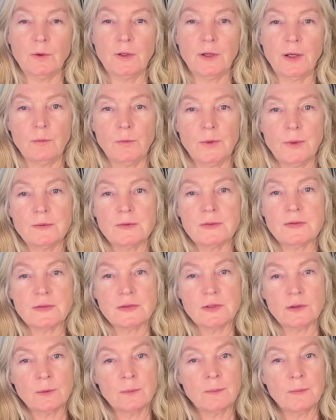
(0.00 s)
Okay. What
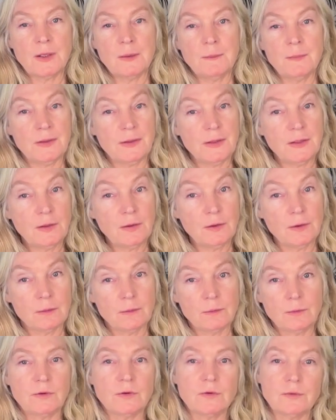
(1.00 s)
still may be here,
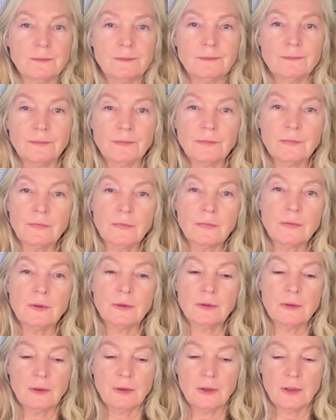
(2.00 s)
which,
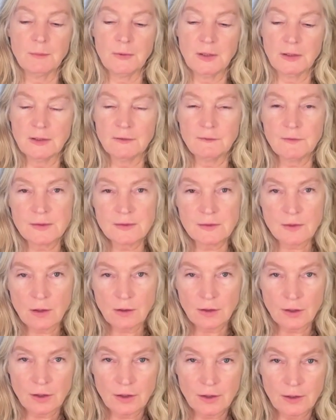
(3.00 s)
I mean, if it's
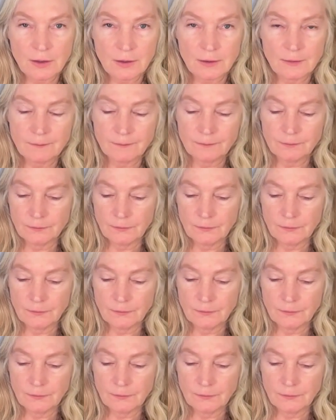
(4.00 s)
all gone,